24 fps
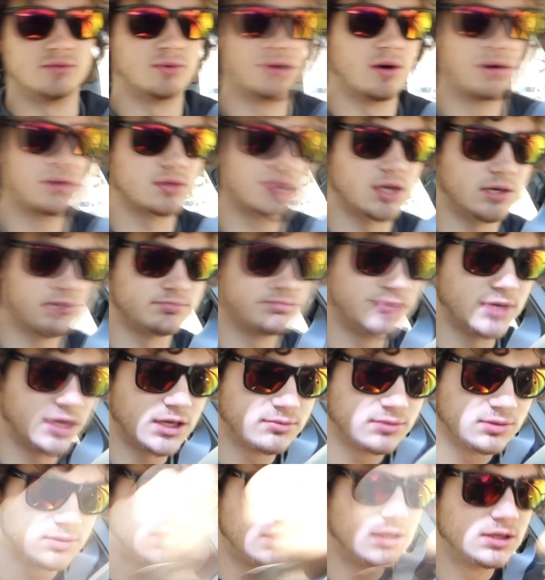woke up
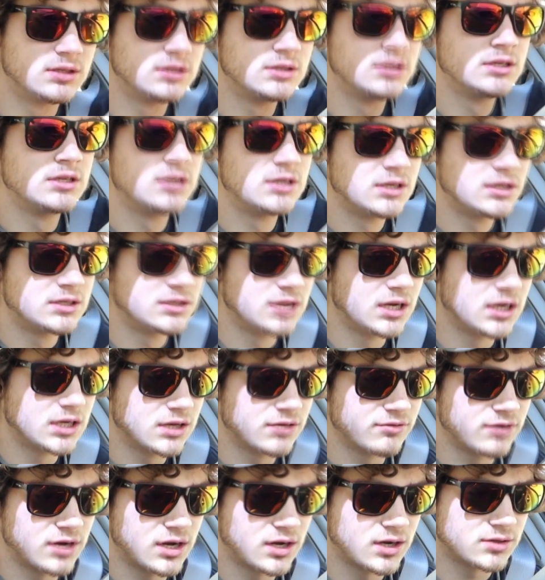maybe not
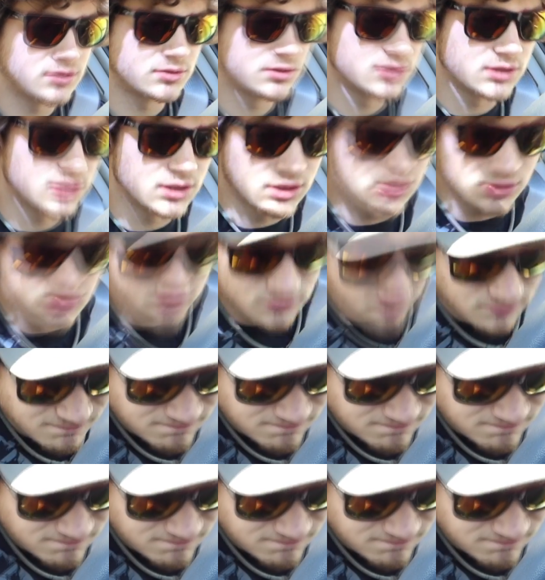even an hour ago.